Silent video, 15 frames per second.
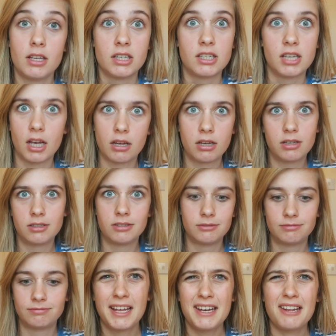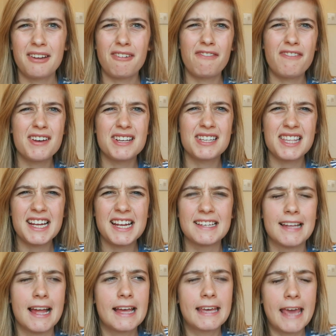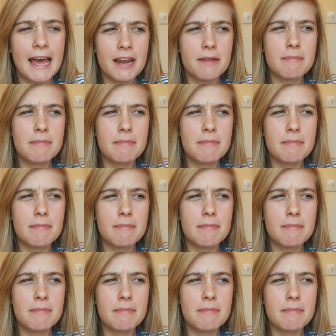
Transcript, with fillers: yeah. Now the first thing is, can